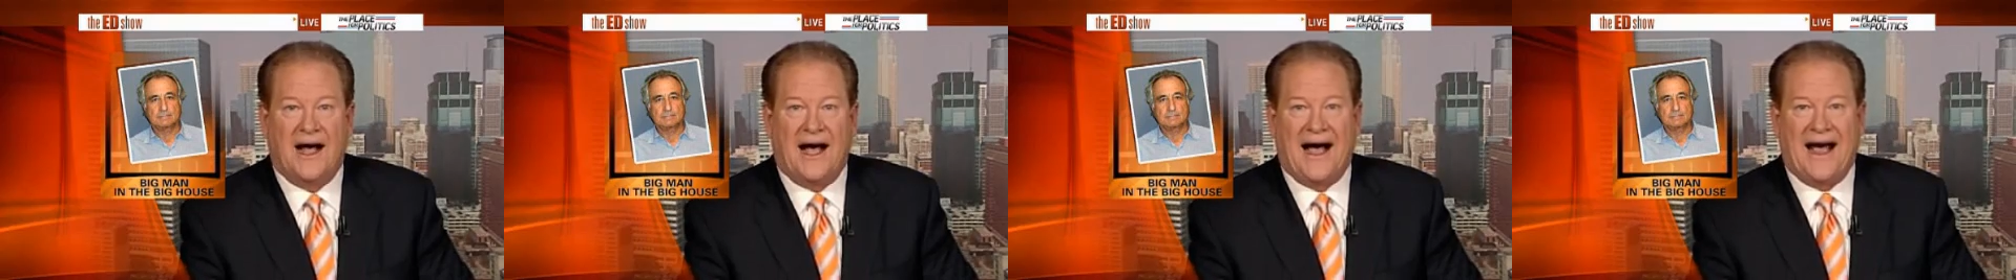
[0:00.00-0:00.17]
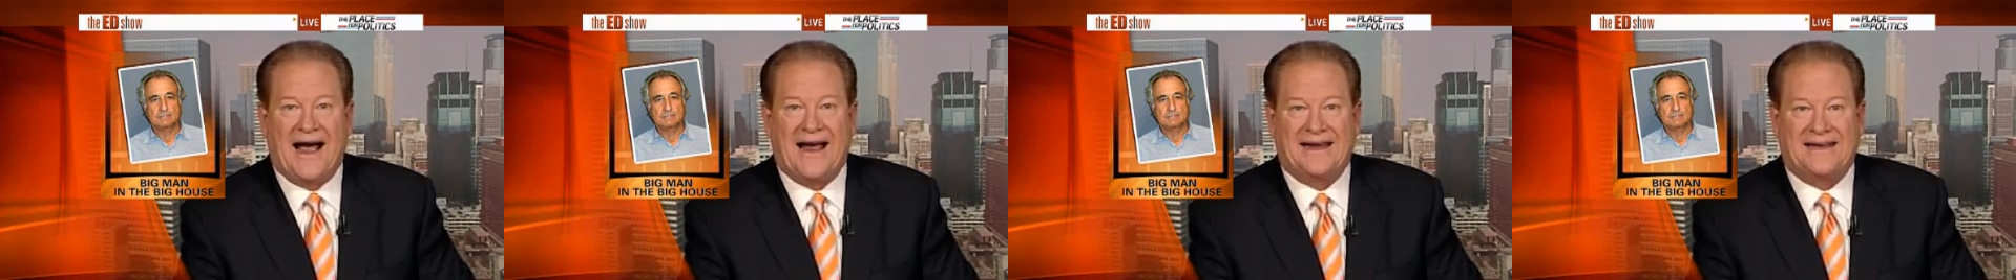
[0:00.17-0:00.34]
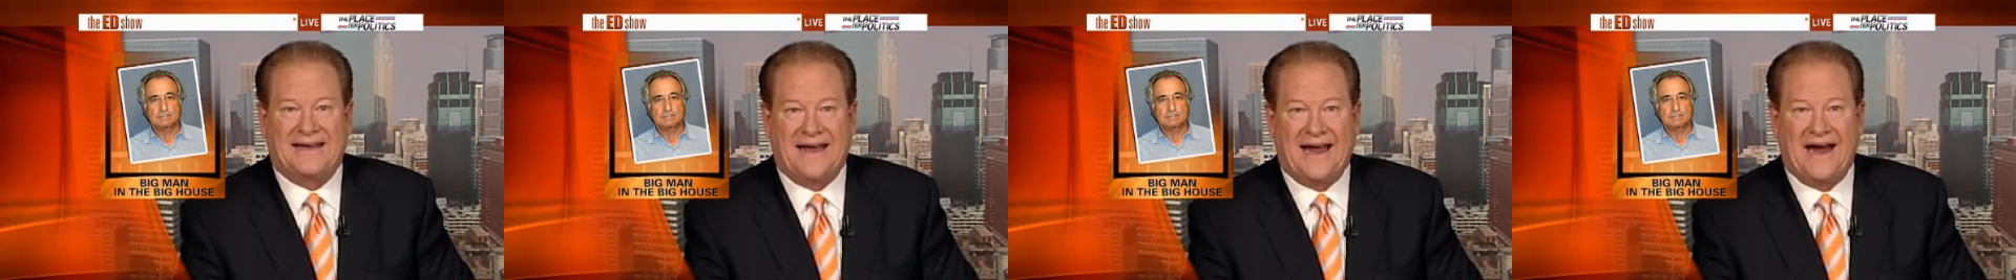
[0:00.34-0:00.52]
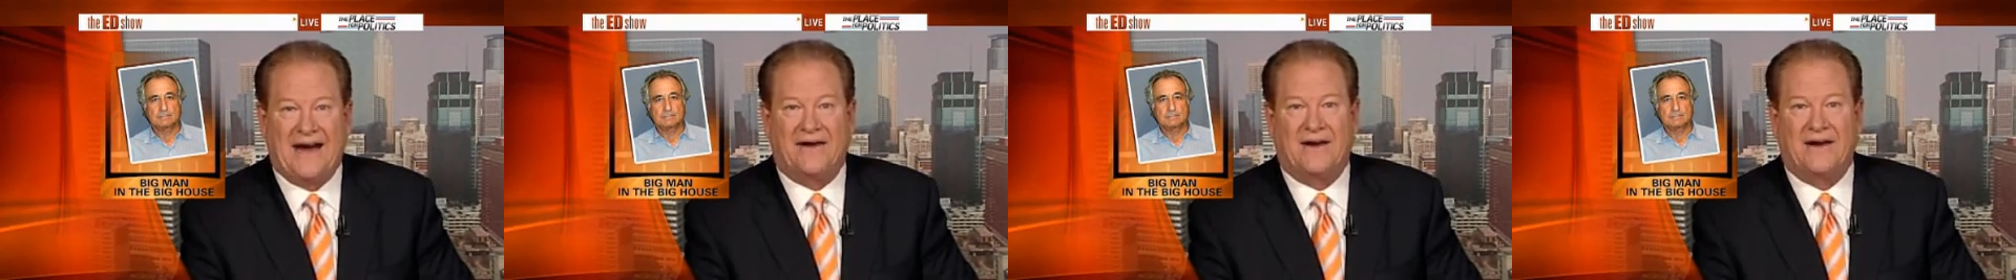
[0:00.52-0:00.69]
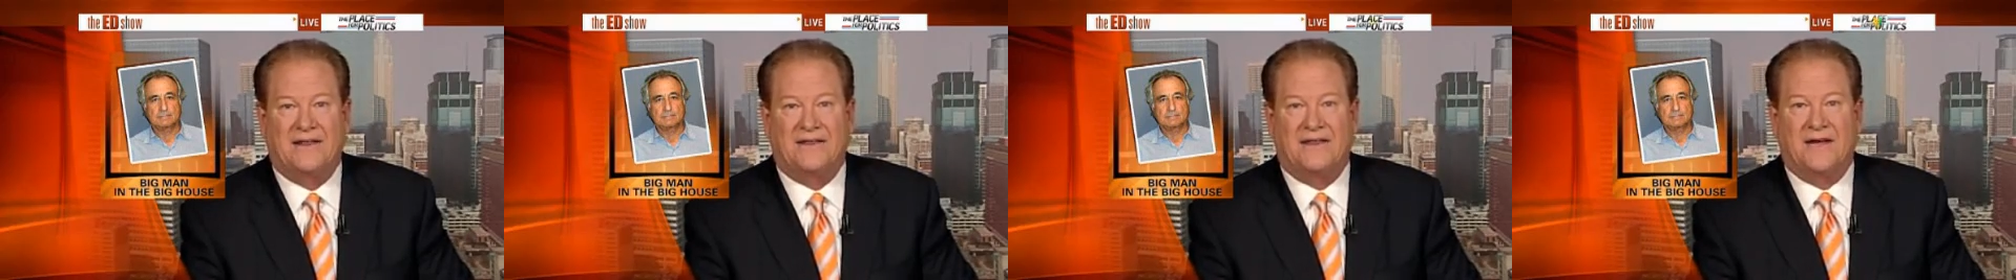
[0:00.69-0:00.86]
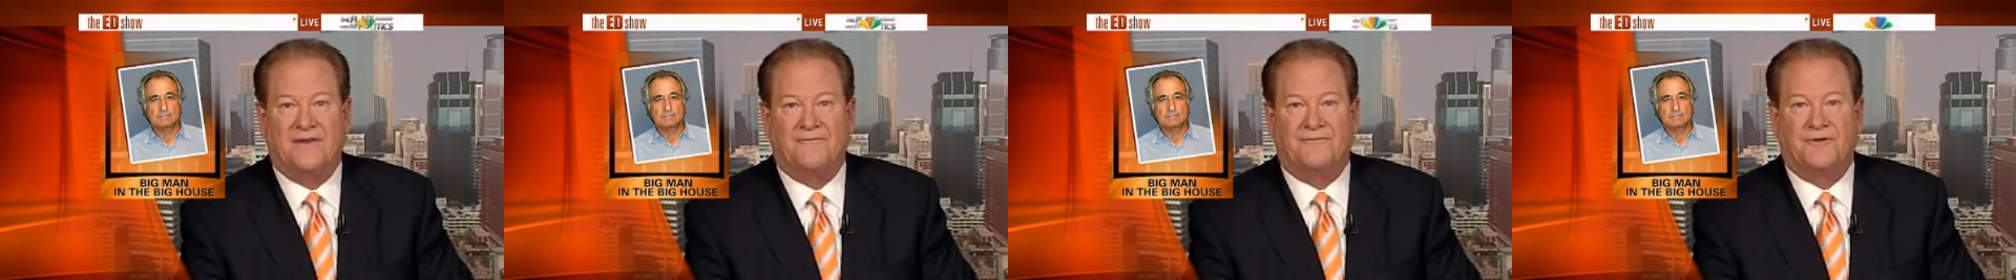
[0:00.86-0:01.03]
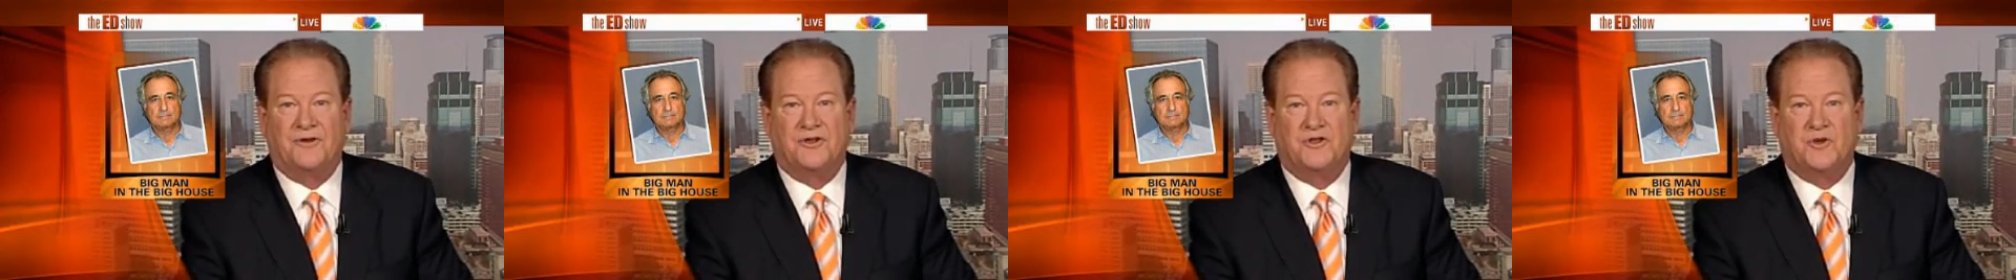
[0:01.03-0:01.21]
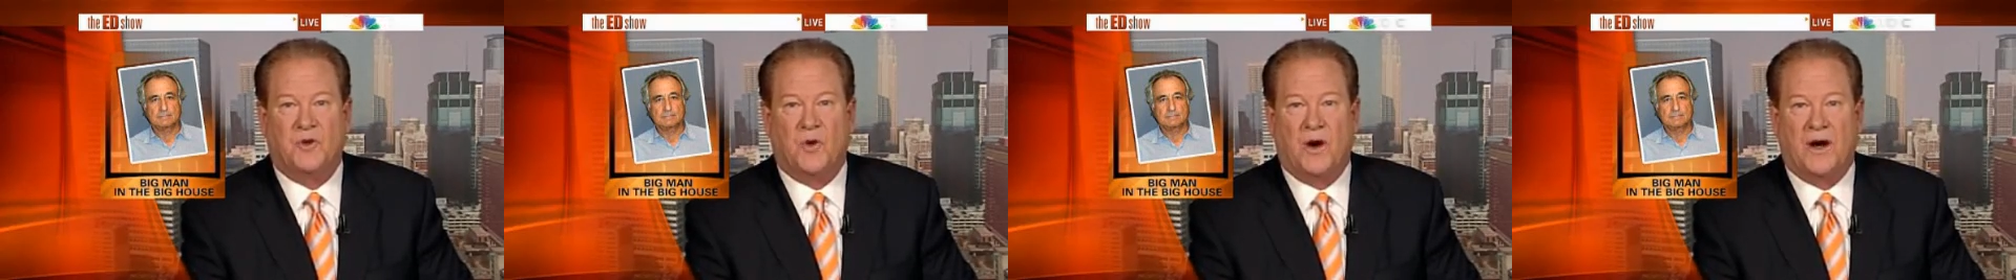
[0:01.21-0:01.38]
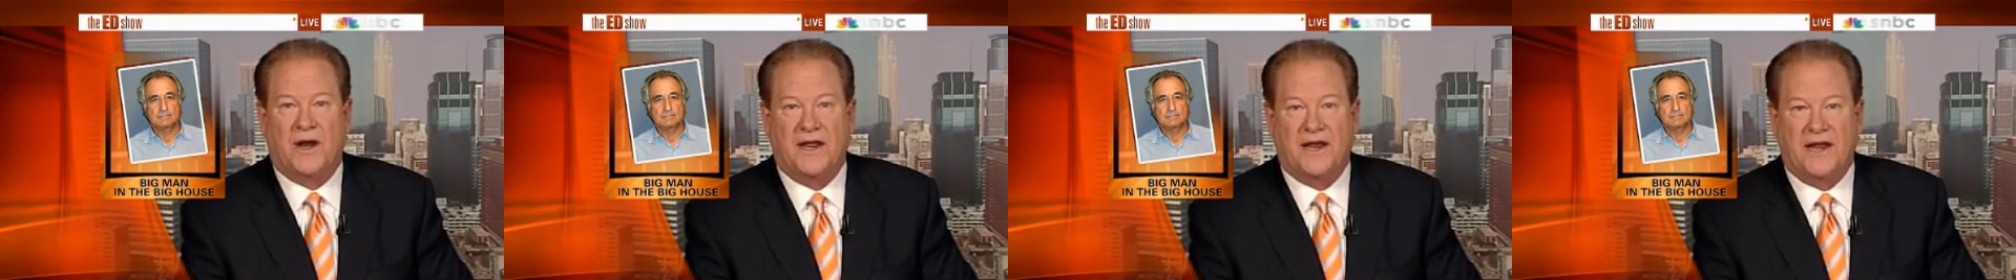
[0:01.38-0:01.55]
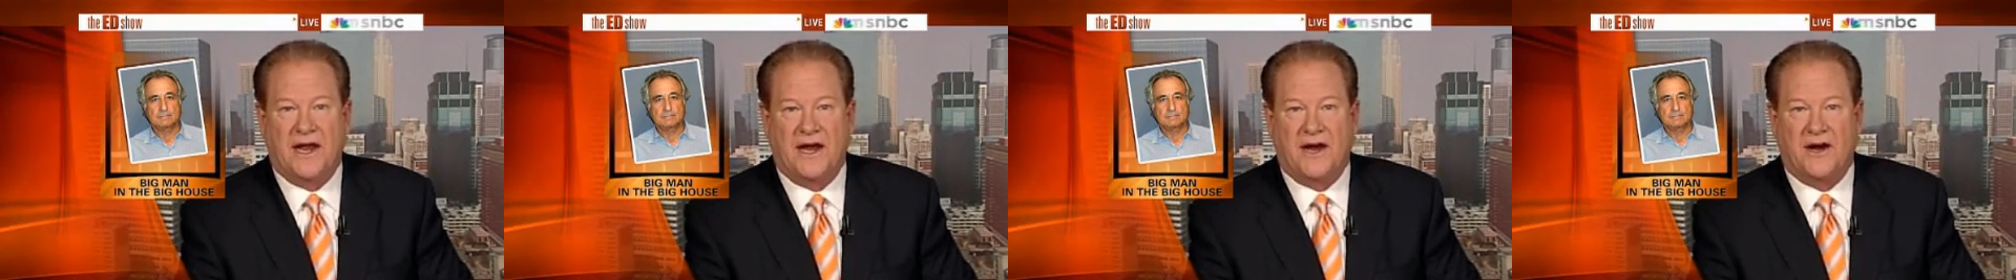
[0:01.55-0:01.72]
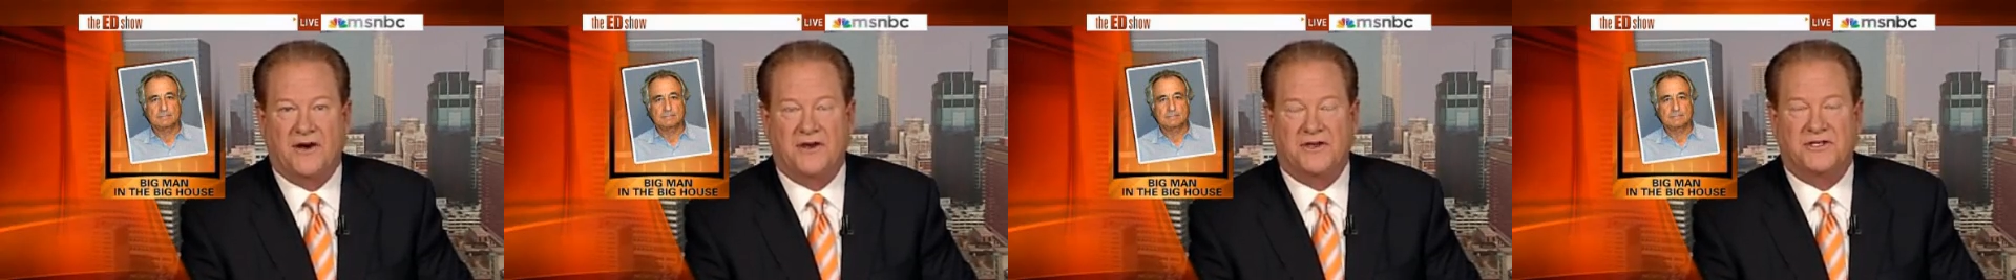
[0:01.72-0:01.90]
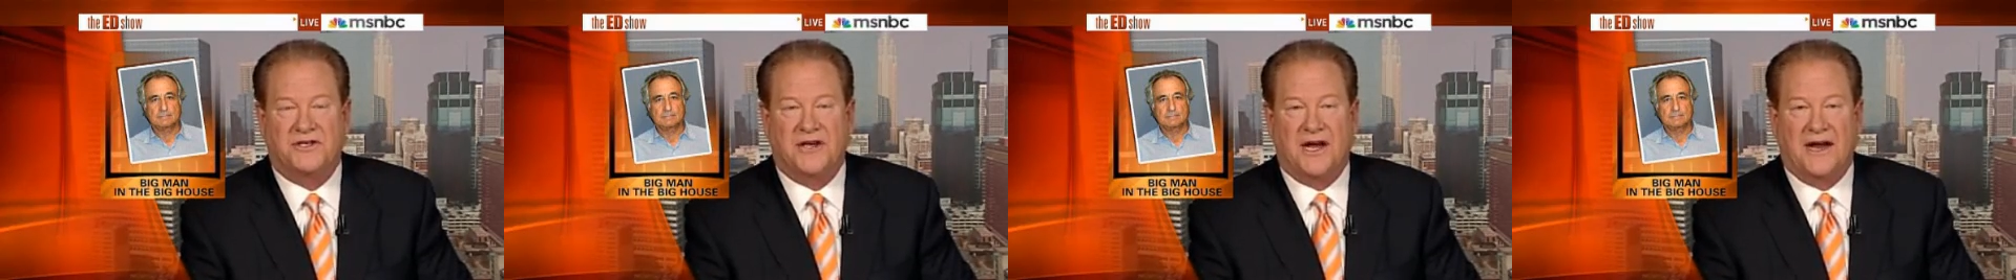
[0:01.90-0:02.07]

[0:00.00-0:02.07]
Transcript: I carried them for 20 years,